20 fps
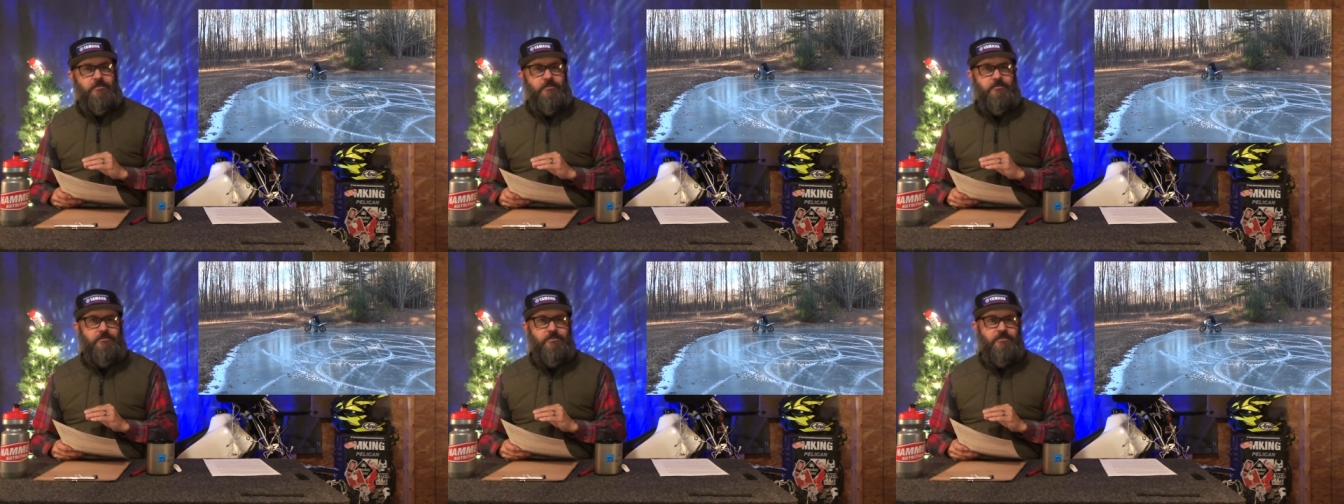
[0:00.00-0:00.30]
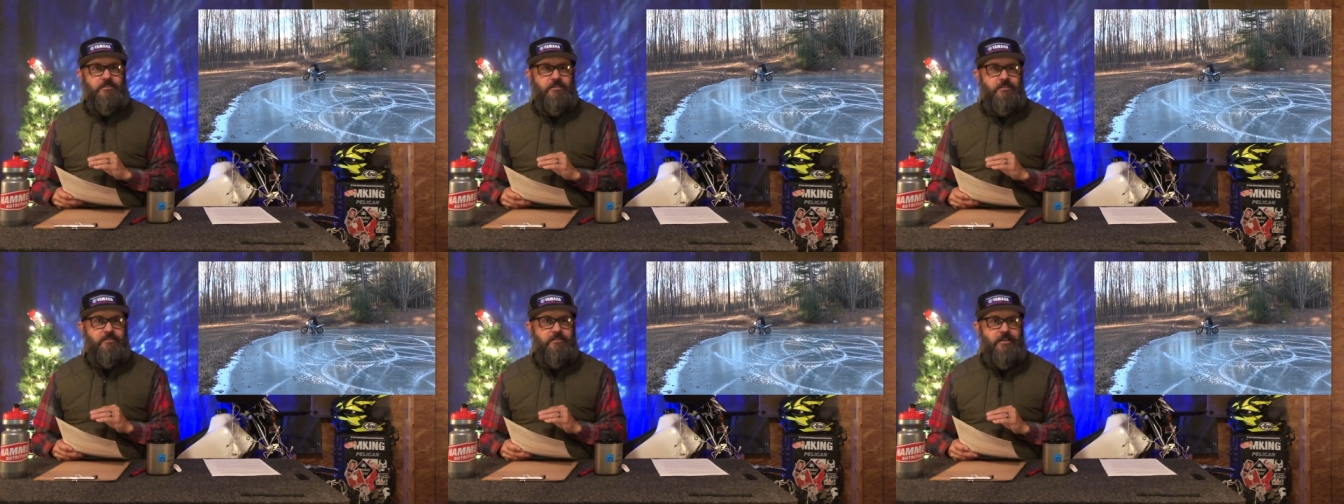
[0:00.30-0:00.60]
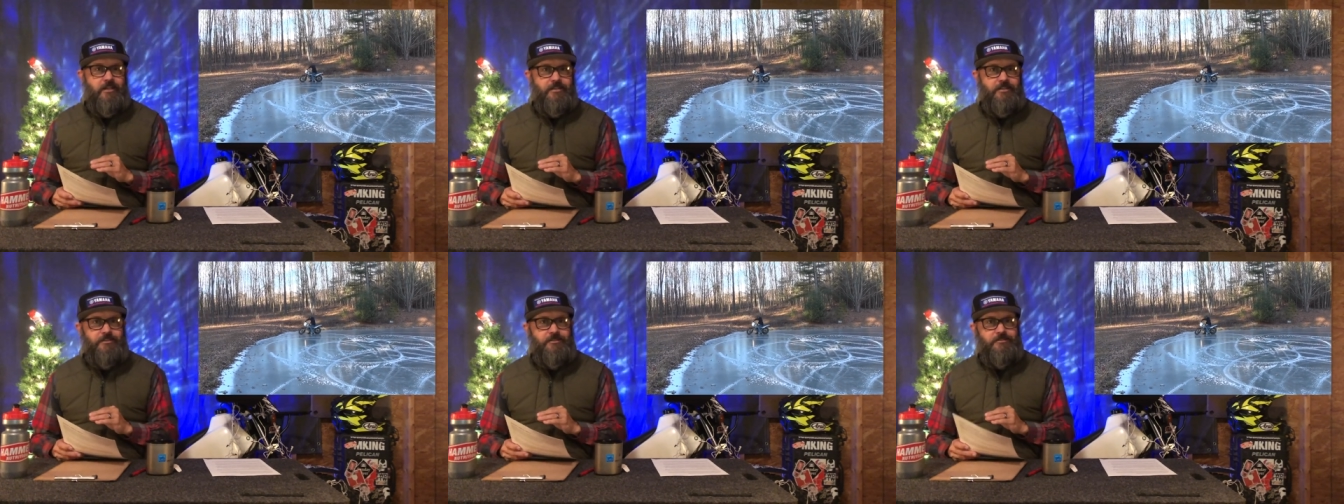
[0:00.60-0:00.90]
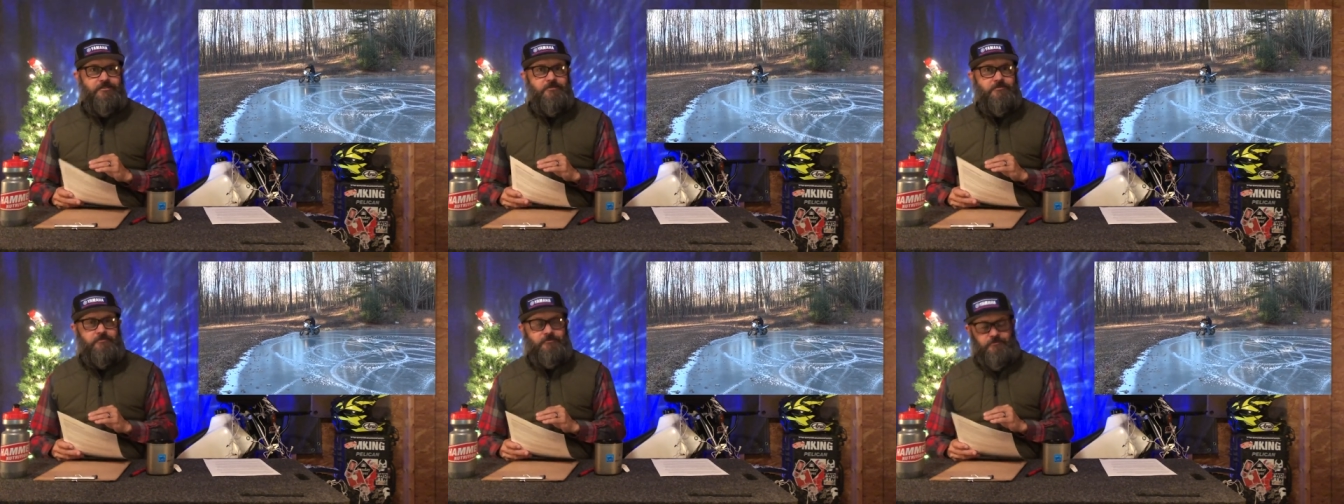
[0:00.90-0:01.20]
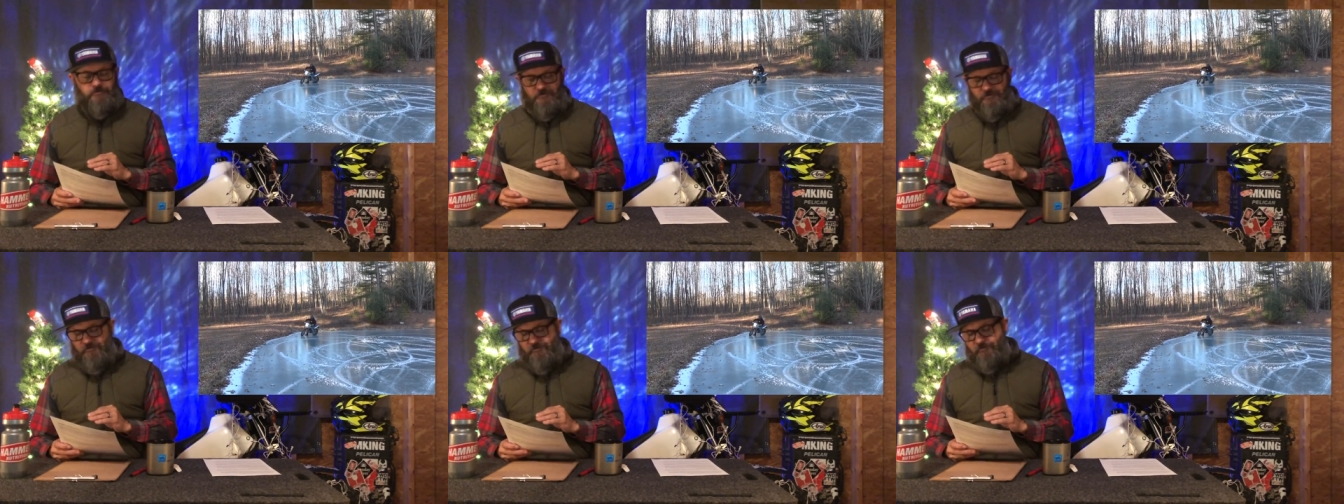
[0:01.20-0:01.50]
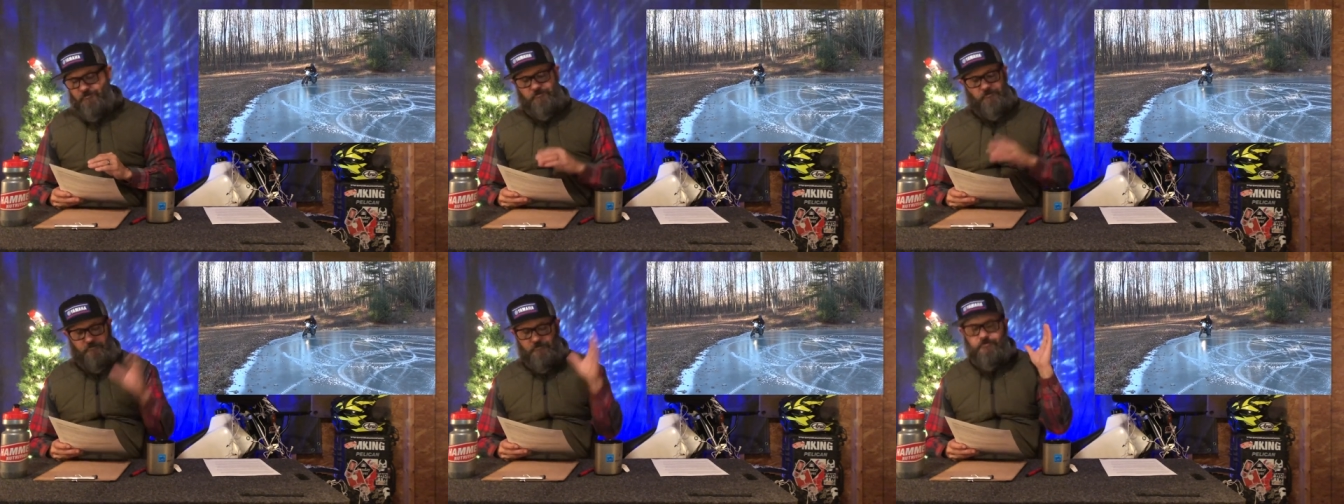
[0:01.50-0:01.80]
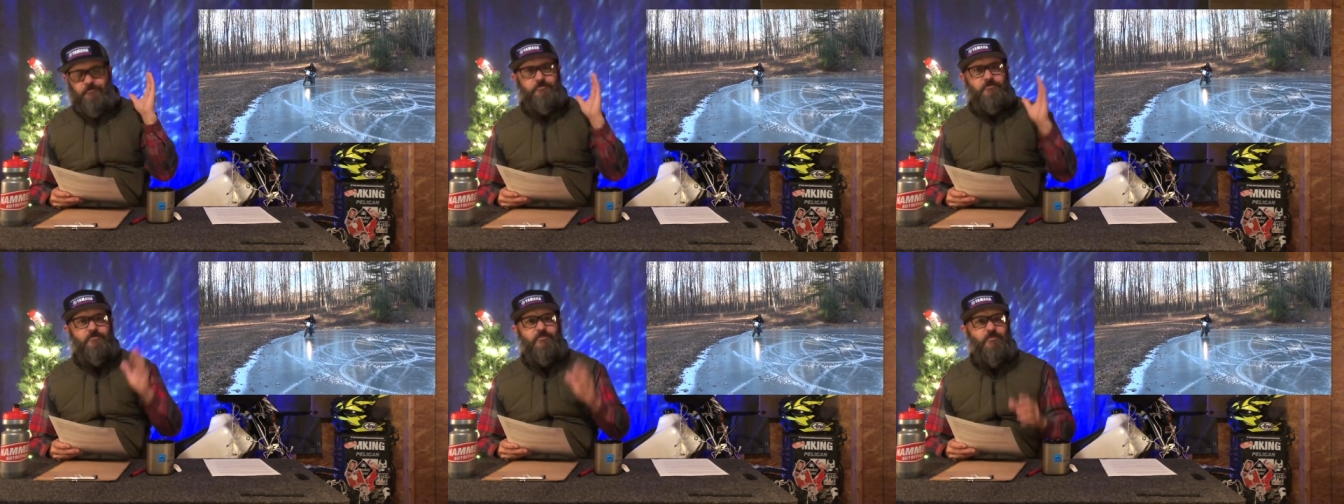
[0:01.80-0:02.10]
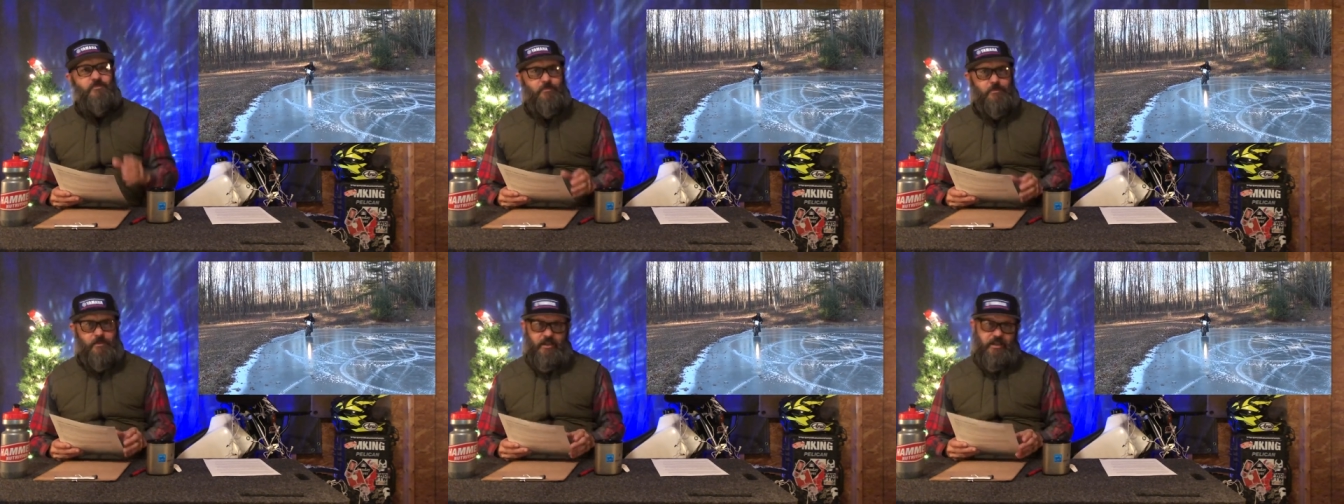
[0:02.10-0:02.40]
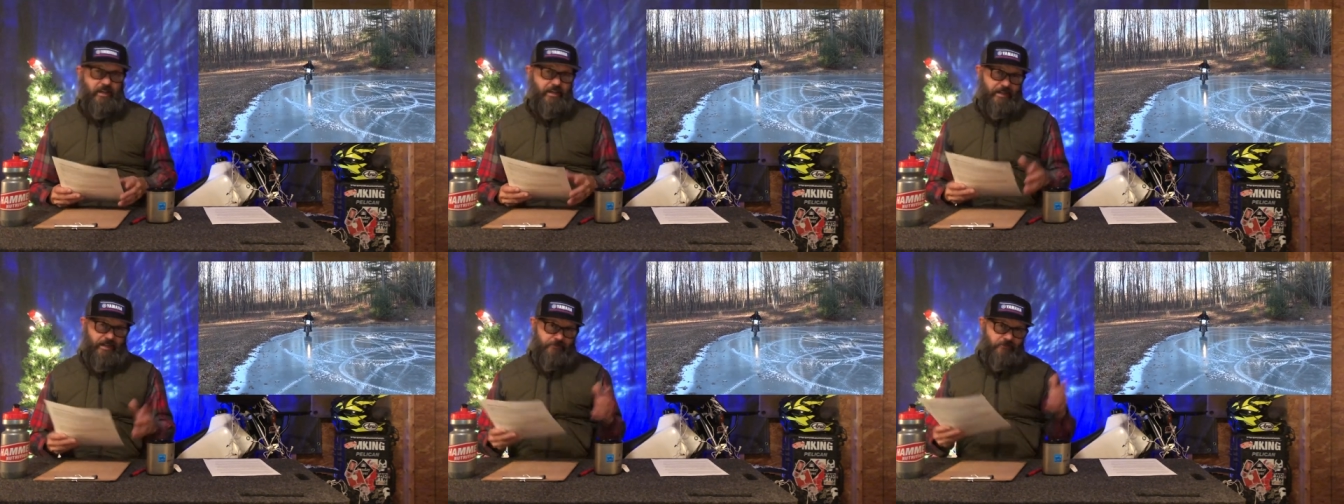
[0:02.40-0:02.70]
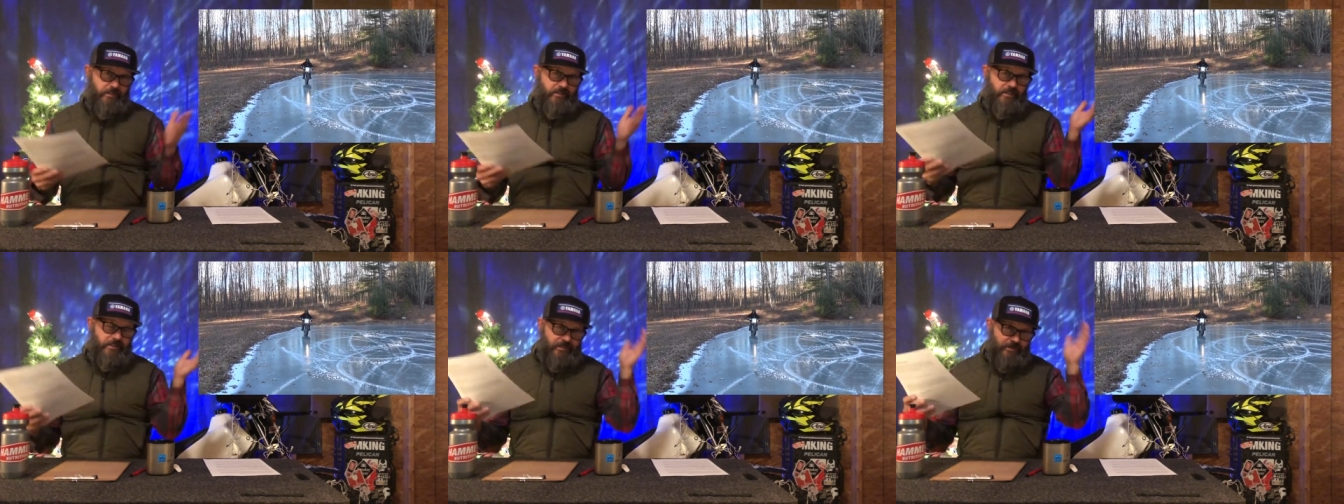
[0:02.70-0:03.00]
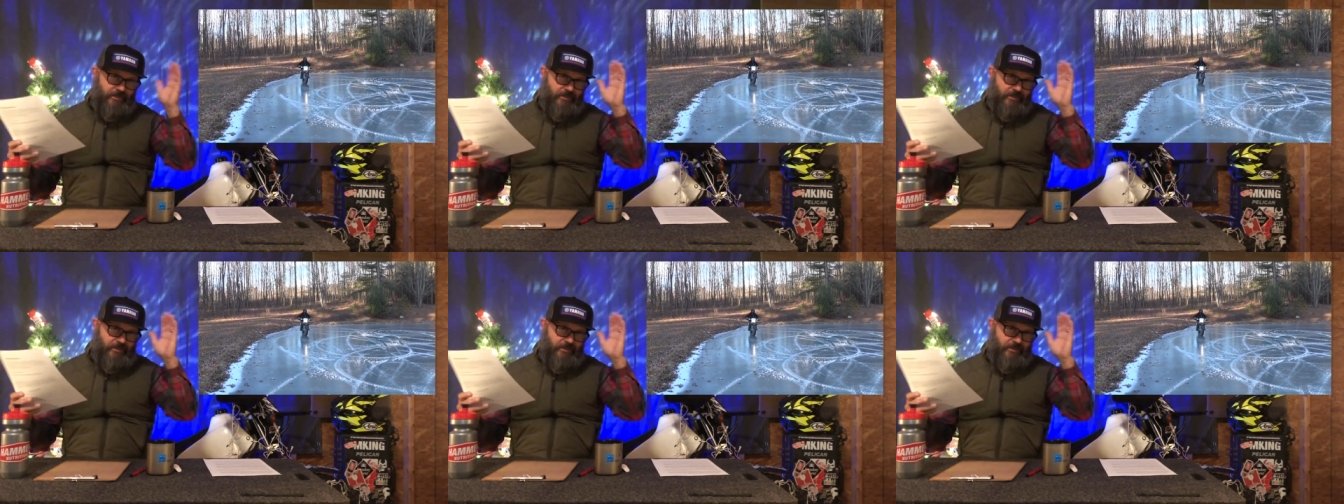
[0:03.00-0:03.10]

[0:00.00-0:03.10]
own studded tires and everything